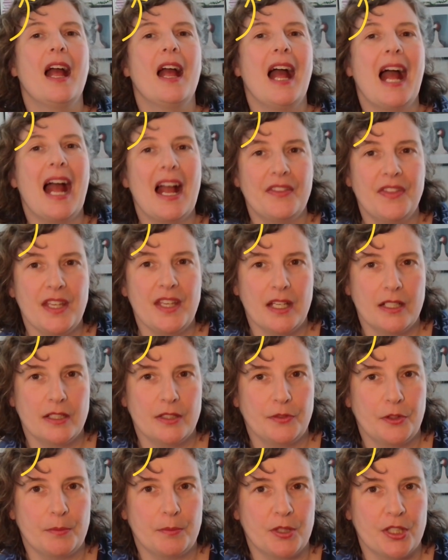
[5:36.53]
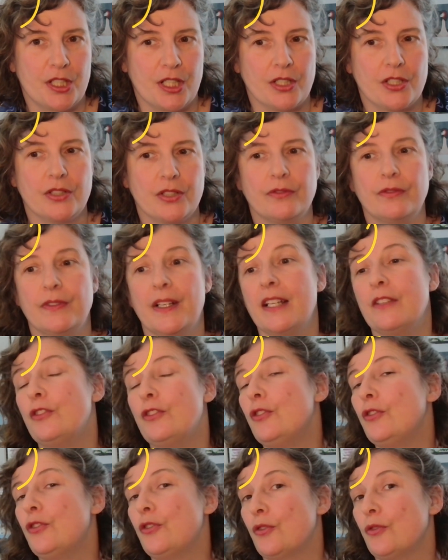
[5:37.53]
At the end of the production phase,
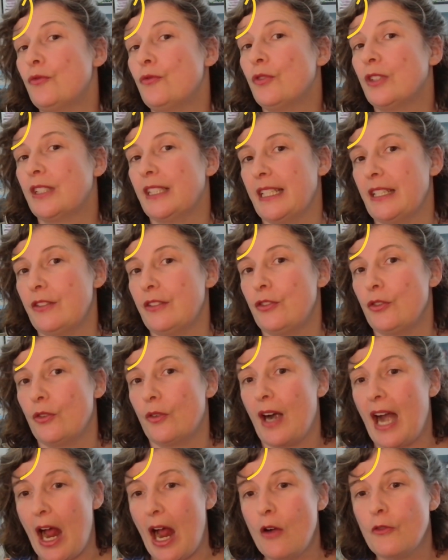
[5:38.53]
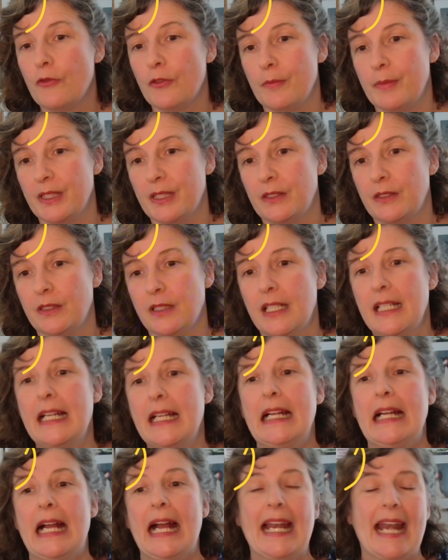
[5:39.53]
you should release your alpha build.
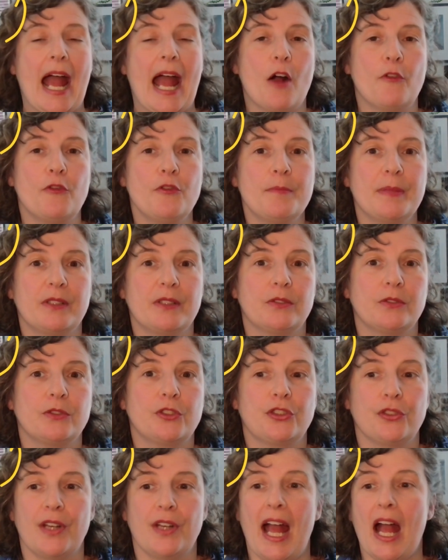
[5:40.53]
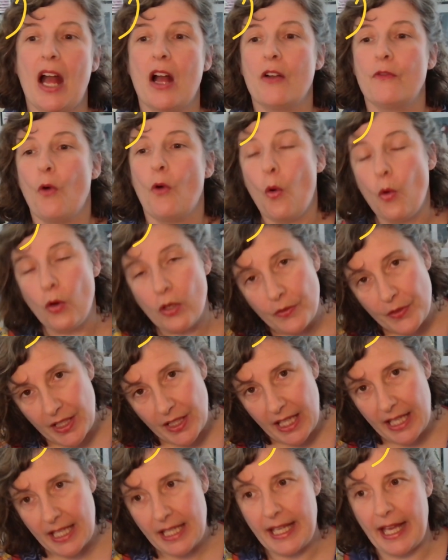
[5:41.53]
An alpha build should have all of the
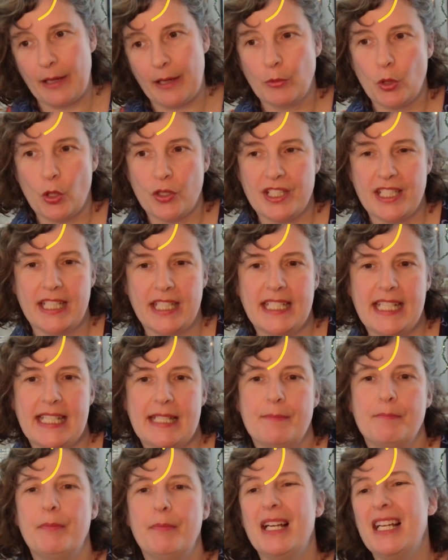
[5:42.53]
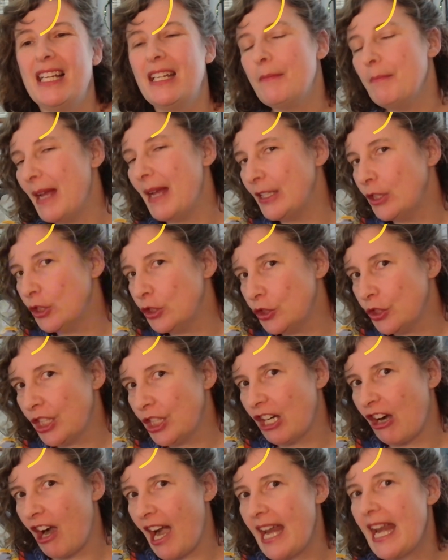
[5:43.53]
key game content in, but it may not look
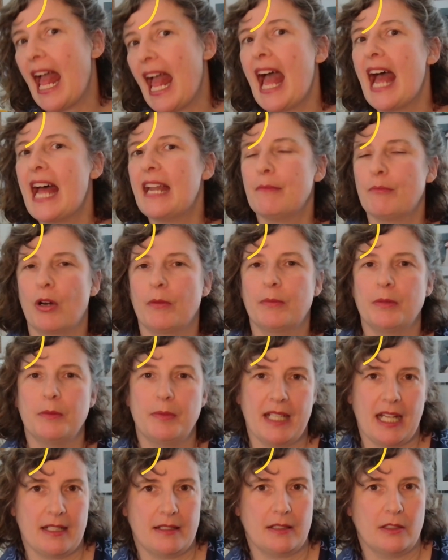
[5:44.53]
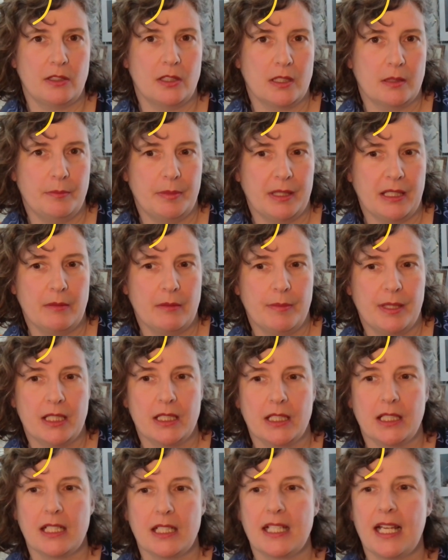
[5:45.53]
great and it probably has a lot of big
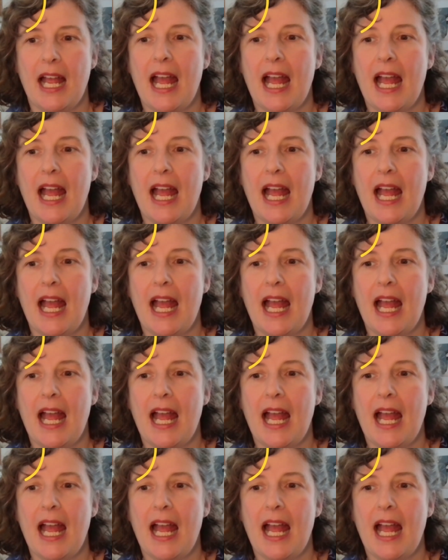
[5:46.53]
bugs.